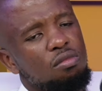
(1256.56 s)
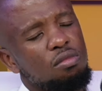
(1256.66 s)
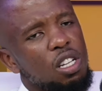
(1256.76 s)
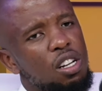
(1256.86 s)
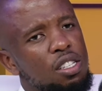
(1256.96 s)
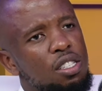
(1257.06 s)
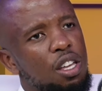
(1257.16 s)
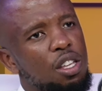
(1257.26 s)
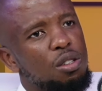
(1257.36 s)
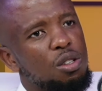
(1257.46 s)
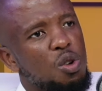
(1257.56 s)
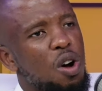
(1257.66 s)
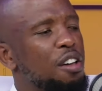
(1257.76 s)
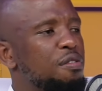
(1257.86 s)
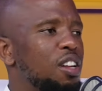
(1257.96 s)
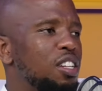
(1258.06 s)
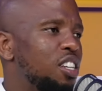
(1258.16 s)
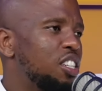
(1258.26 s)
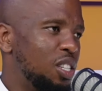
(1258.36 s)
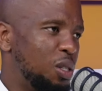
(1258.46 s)
let's say you are a
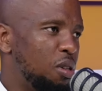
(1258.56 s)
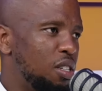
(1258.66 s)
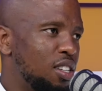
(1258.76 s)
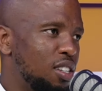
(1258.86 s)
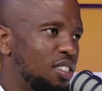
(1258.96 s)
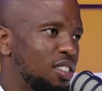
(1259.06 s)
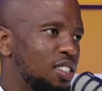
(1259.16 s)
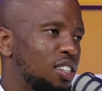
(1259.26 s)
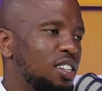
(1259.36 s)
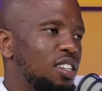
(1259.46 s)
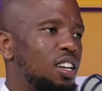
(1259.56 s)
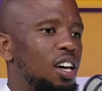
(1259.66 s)
flirtatious person. Mm. Uh,